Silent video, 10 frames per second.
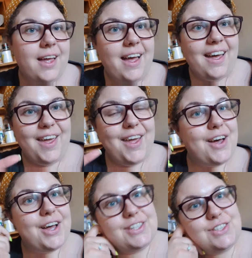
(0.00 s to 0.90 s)
Hey
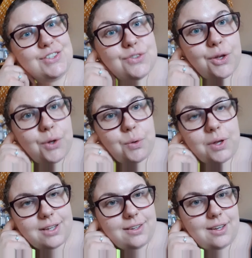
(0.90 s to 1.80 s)
guys, so
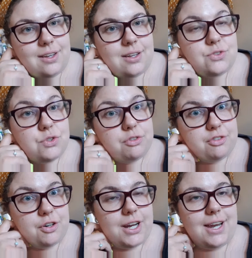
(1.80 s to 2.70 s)
it is
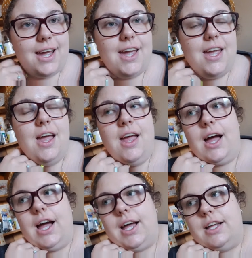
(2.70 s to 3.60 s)
Friday,
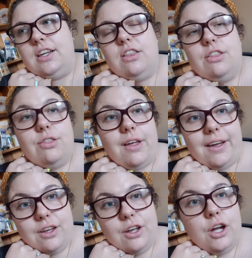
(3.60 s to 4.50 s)
and
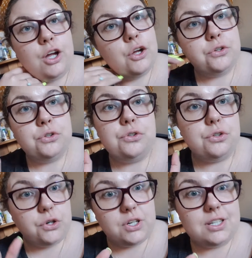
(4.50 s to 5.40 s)
thank
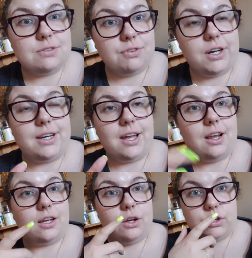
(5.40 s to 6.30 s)
God it's Friday.
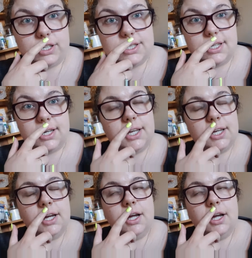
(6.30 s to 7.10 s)
Like, honestly,